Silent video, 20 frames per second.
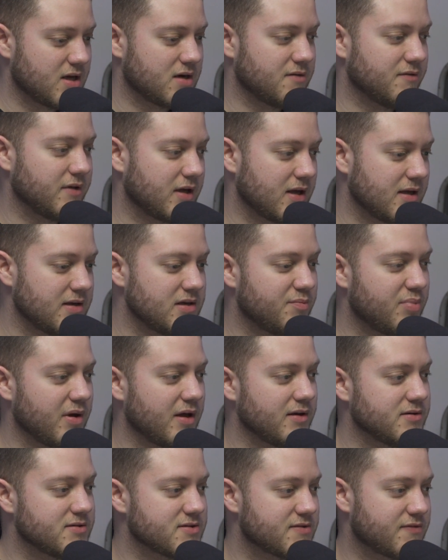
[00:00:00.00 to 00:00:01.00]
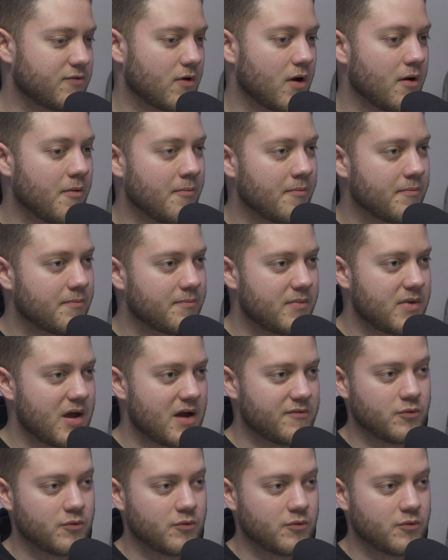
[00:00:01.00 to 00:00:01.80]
kind of like independence from